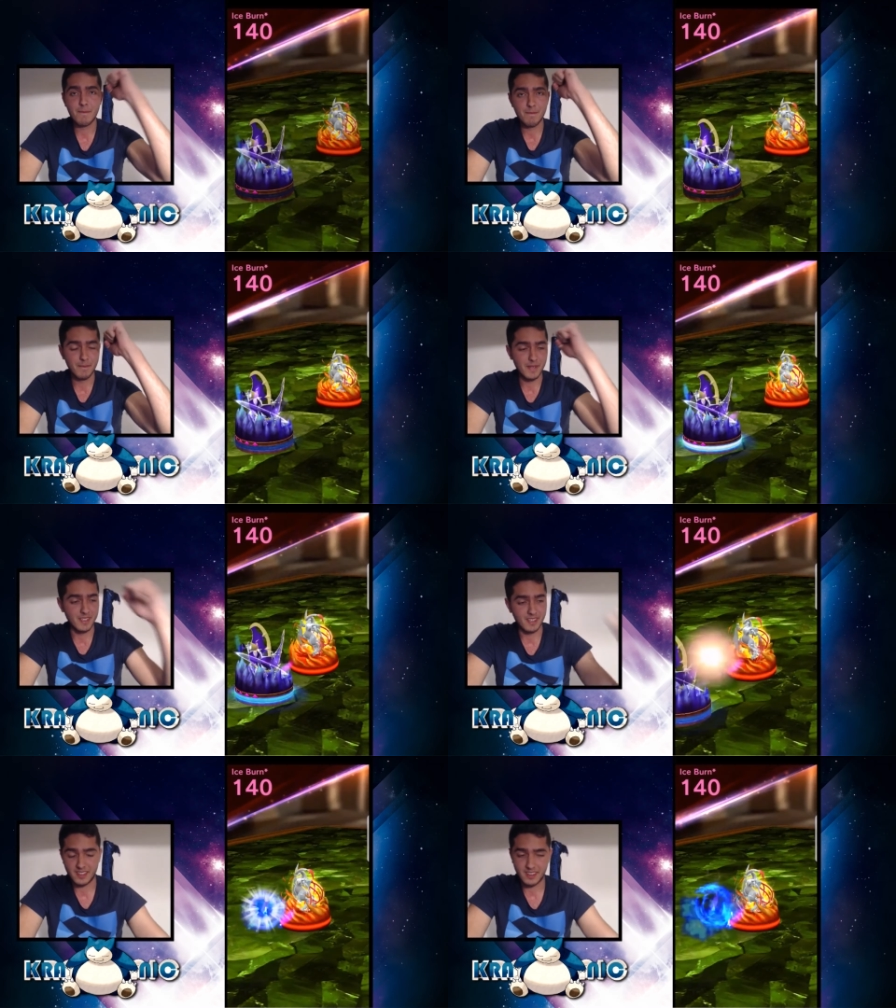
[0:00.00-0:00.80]

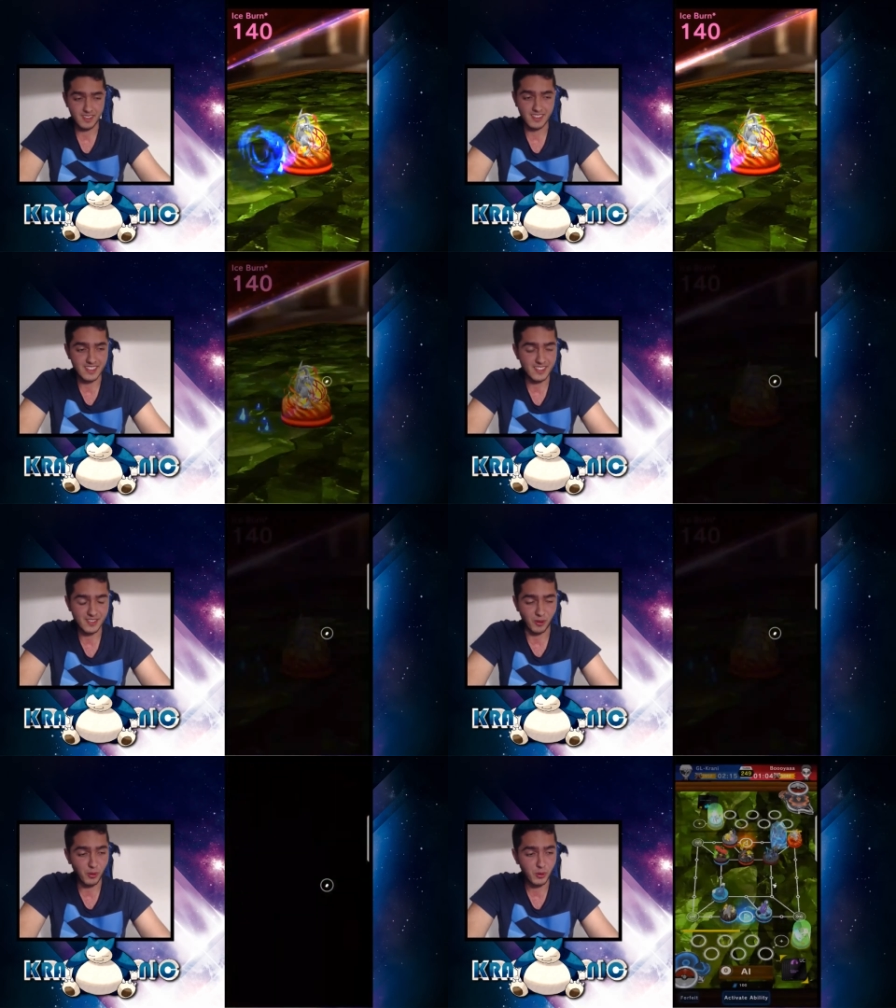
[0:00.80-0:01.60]
It's
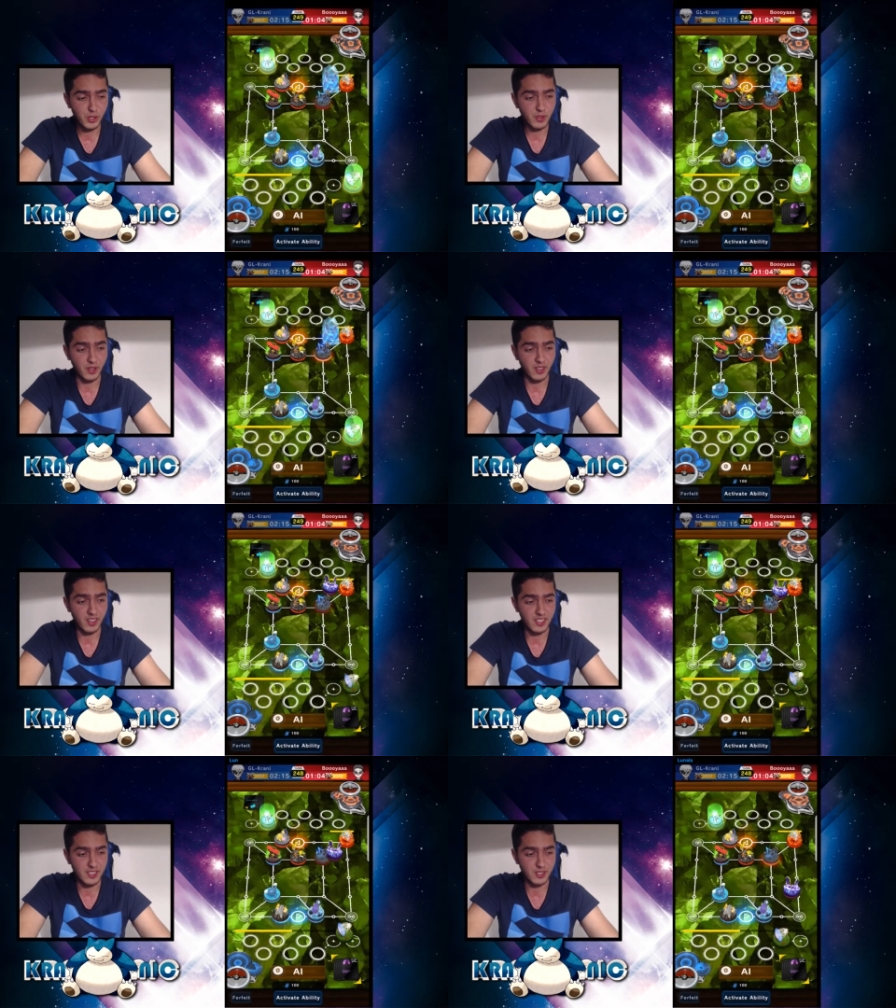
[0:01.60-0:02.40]
all good,
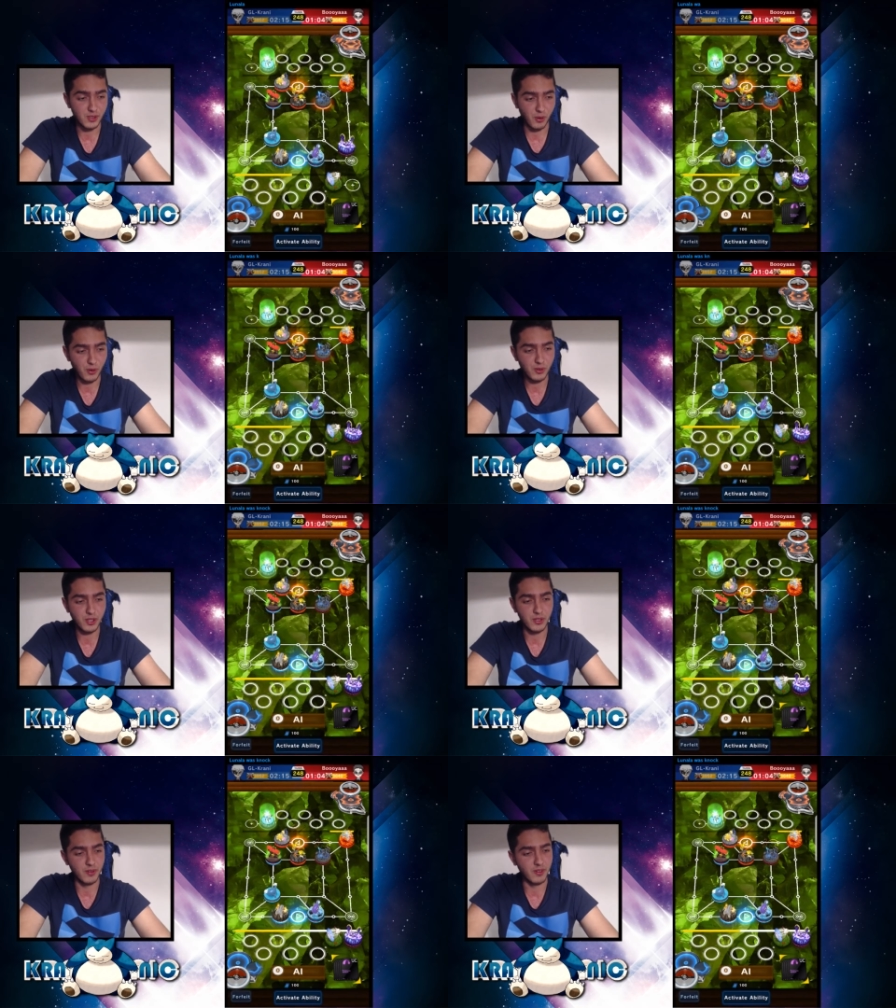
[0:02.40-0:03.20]
it's all
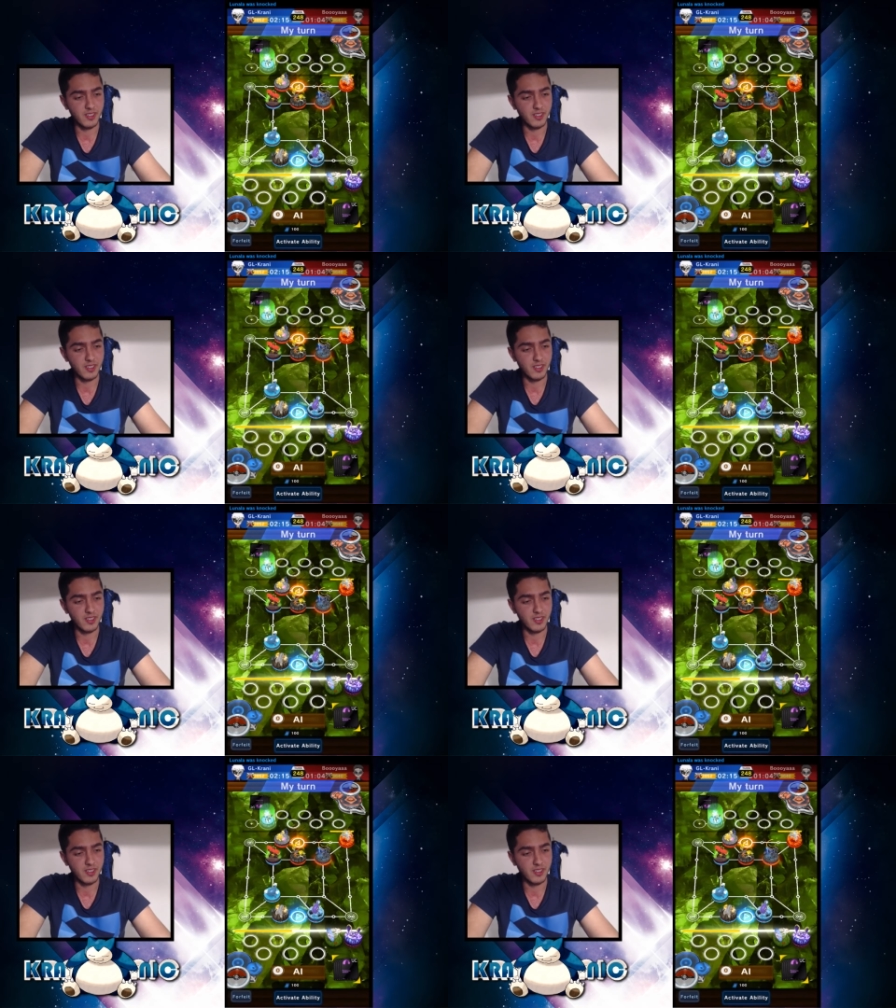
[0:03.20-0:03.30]
good.